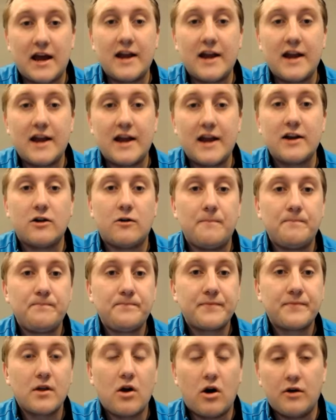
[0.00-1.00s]
title
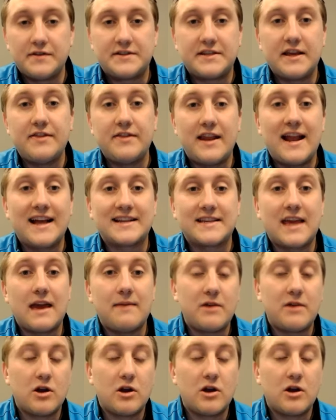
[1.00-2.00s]
all of a sudden the next
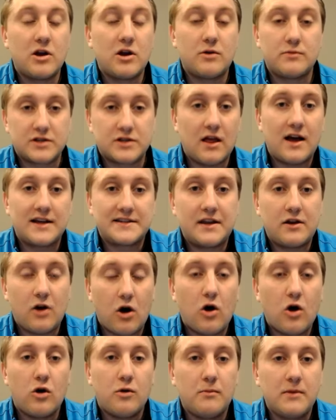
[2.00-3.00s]
game they almost lost at
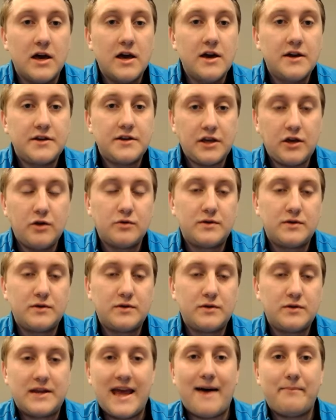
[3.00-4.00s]
home to
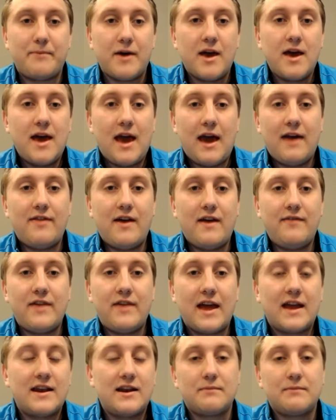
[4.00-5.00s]
UTEP and then
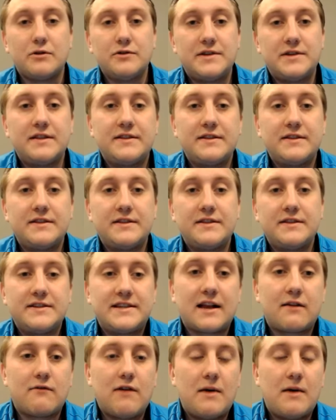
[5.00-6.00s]
they ended up losing in the second
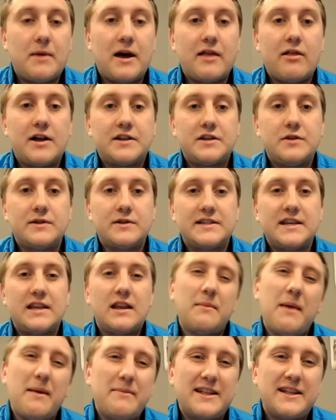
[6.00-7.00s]
round by a lot to USC.
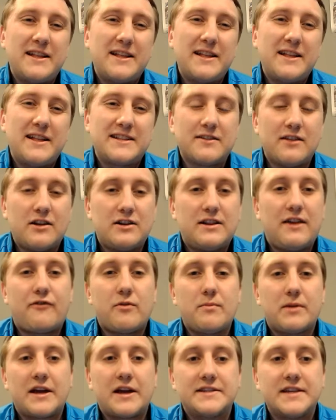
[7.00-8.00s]
Now maybe that's a little different
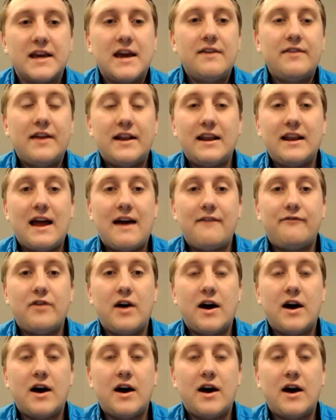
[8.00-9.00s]
because they did have
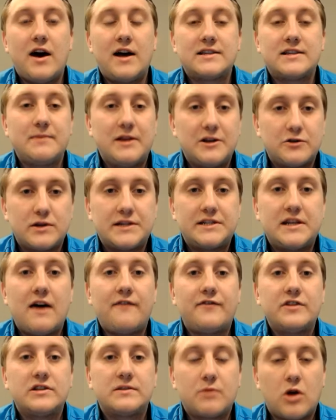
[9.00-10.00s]
the, some injury stuff
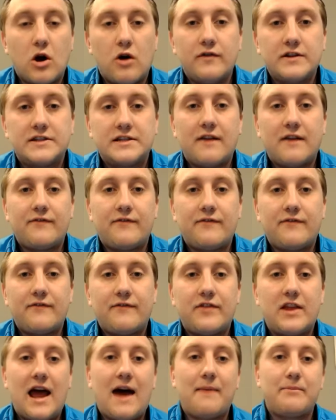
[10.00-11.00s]
and some COVID stuff that
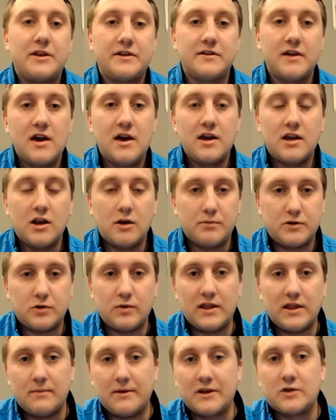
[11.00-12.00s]
happened, you know,
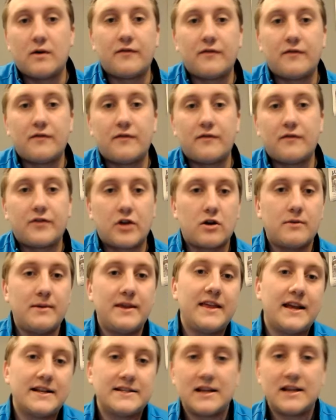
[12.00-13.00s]
between the Big 12 tournament and the
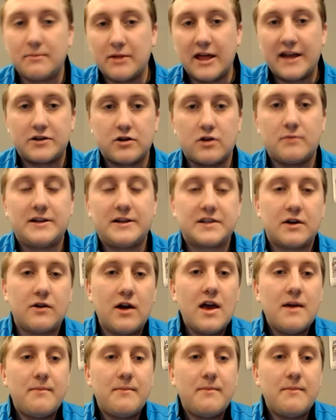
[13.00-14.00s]
NCAA tournament.
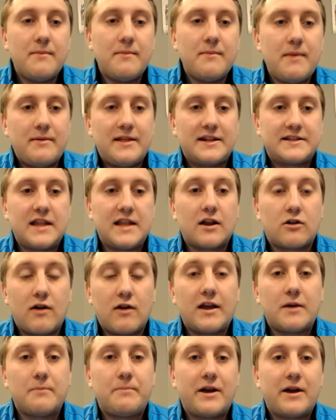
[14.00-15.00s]
So maybe that's not a great
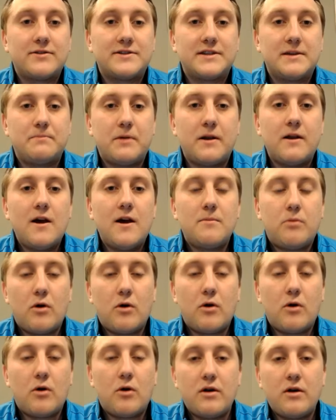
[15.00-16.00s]
comparison. But
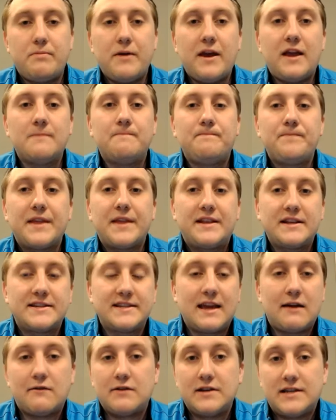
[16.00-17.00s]
point being, it doesn't
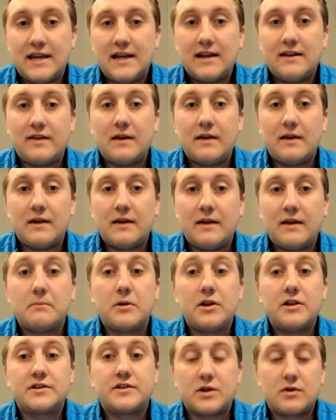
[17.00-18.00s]
guarantee anything. But
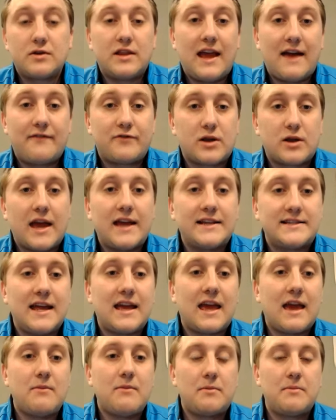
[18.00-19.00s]
certainly after K
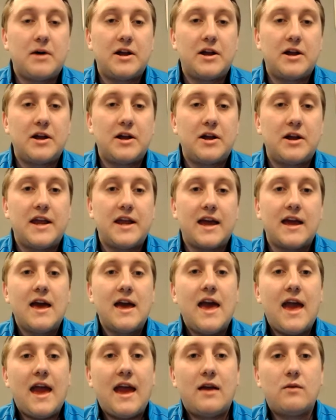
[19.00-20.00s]
State game on Monday,
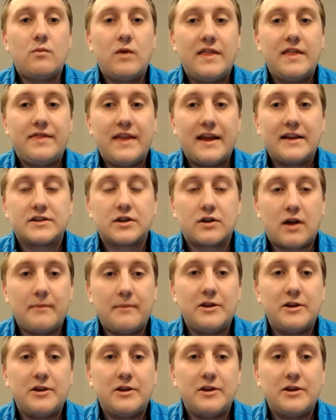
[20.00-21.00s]
and when things are
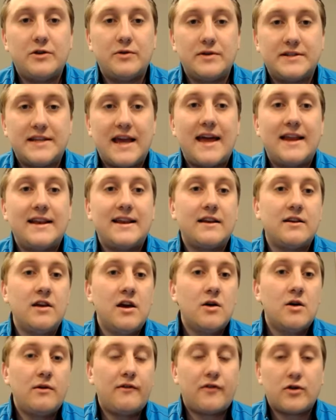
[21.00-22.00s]
coming to an end, and
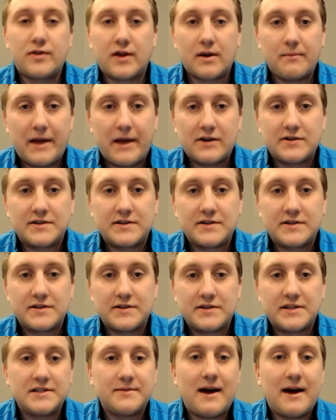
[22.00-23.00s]
we've heard the
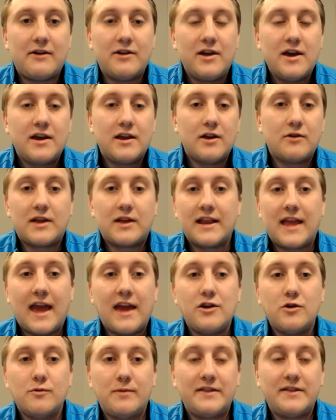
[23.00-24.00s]
comparisons about, you know, can
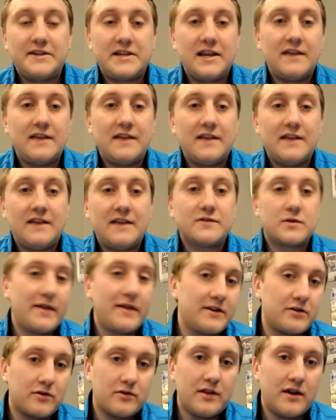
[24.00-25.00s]
KU be the Chiefs or they
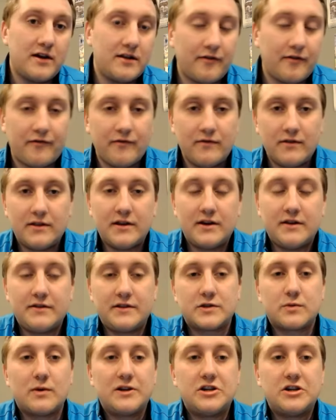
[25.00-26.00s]
turn the the the,
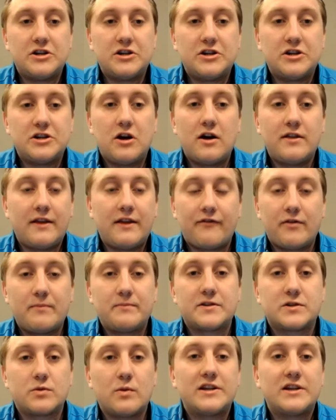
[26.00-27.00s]
the switch on, they flip the
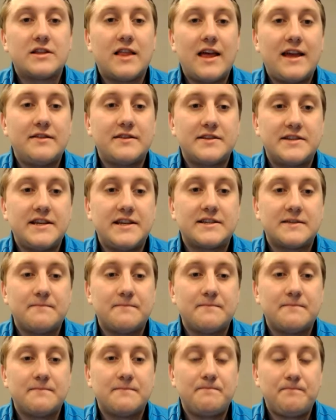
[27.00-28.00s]
switch late in the
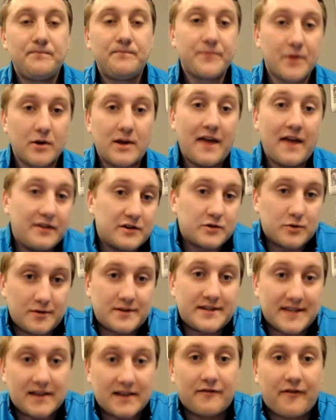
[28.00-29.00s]
season. Okay, this would
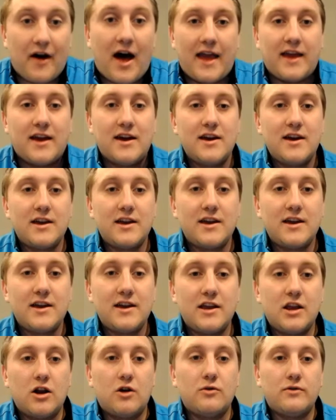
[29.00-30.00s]
signify, you
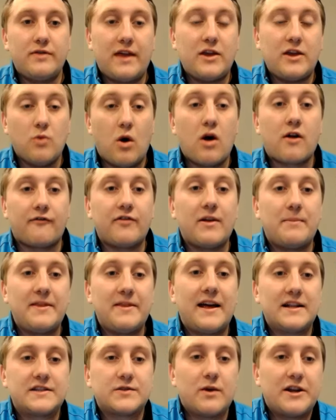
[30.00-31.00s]
know, that you are flipping
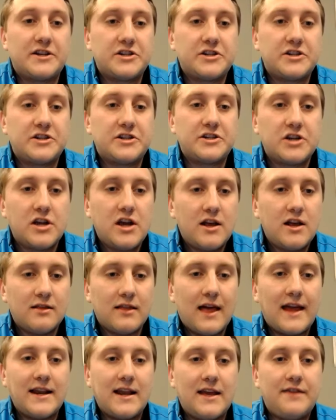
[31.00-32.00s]
that switch
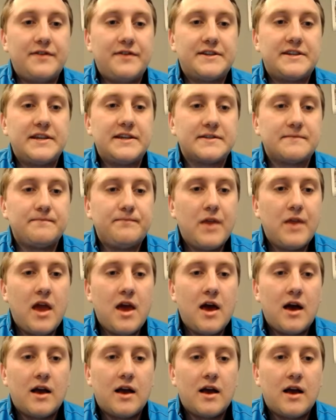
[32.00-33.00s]
late in the season
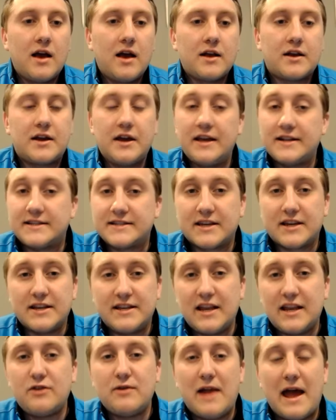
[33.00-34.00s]
it's
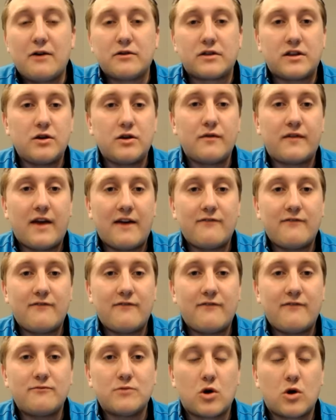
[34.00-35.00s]
continued health too. If
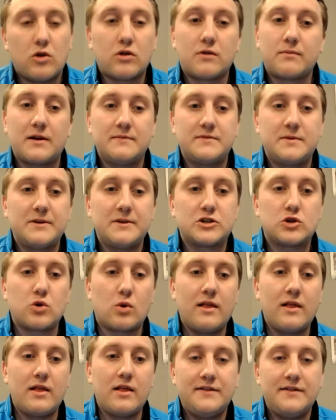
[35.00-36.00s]
Kevin McCullar becomes a big
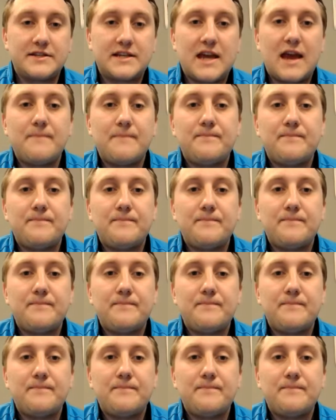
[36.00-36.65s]
storyline in this game,